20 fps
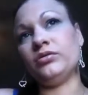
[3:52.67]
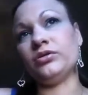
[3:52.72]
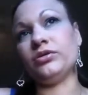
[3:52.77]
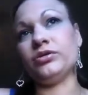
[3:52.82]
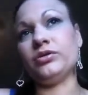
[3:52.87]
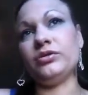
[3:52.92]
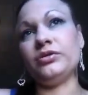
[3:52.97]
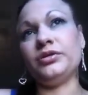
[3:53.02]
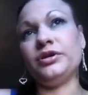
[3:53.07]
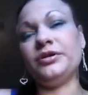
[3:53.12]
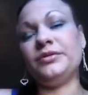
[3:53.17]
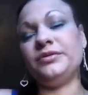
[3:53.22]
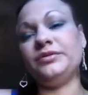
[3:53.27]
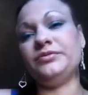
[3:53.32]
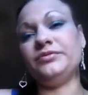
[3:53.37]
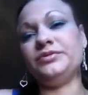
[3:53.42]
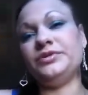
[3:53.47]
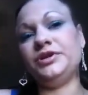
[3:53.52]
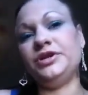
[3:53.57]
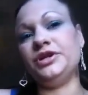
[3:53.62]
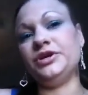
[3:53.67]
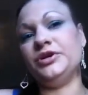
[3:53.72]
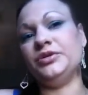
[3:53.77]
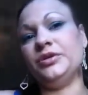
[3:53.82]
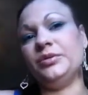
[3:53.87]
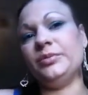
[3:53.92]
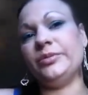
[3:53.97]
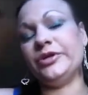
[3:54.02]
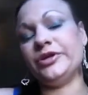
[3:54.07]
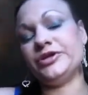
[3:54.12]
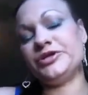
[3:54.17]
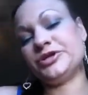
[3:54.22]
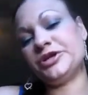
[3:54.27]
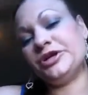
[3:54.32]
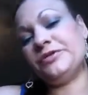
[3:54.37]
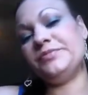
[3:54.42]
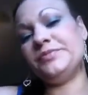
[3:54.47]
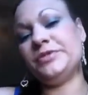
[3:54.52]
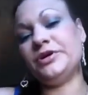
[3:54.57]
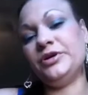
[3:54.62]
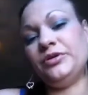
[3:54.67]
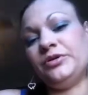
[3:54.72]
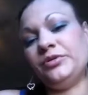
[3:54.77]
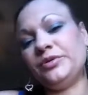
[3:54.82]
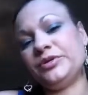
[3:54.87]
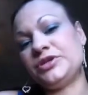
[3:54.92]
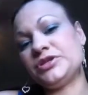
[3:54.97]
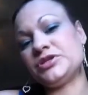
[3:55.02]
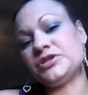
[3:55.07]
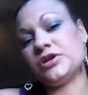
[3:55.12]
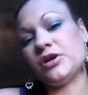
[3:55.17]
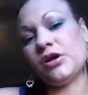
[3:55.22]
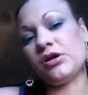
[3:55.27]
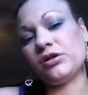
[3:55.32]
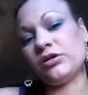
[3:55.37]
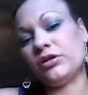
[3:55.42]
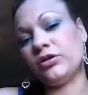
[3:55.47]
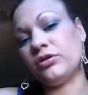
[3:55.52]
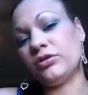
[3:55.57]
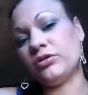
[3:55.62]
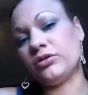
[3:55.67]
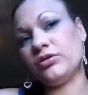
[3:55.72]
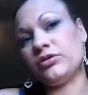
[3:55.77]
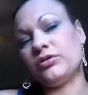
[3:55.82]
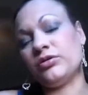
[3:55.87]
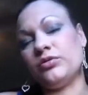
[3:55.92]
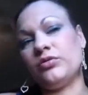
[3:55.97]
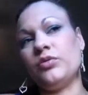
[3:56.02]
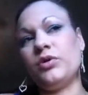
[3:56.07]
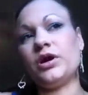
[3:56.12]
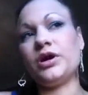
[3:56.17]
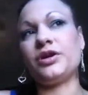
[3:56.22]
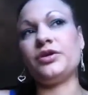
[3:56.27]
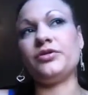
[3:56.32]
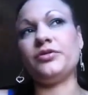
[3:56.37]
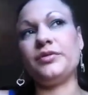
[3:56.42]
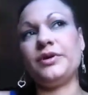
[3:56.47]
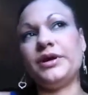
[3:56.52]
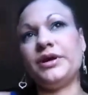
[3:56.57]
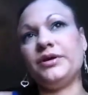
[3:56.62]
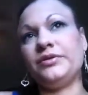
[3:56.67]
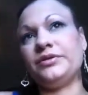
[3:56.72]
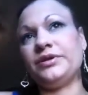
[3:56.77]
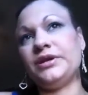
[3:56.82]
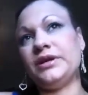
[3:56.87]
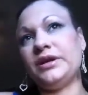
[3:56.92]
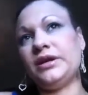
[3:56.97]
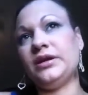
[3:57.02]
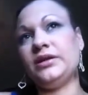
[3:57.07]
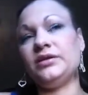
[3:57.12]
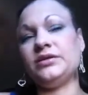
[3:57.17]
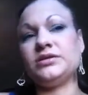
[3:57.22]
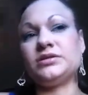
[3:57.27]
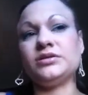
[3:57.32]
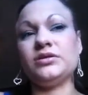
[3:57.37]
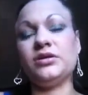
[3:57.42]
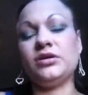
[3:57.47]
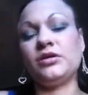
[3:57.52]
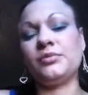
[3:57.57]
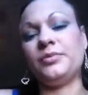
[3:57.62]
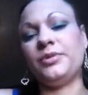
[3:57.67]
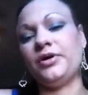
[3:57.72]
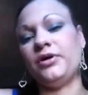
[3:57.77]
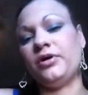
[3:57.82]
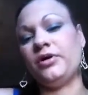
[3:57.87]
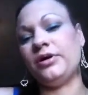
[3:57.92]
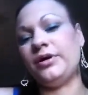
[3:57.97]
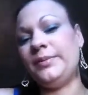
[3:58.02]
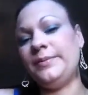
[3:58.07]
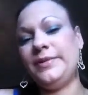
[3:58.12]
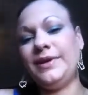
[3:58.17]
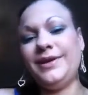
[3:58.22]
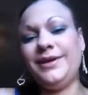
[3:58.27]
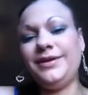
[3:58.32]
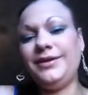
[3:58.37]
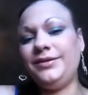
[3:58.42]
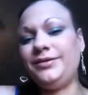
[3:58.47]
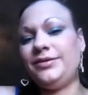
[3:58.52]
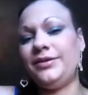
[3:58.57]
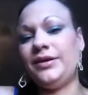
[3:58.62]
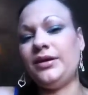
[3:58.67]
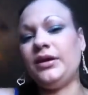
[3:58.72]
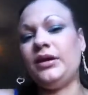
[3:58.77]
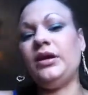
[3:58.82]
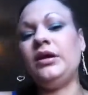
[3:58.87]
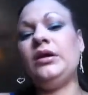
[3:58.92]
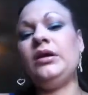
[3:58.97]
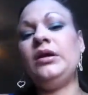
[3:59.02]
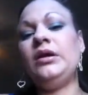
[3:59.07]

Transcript: or, I'm on the treadmill with the soccer, or walking around kicking the soccer ball. I mean, anything,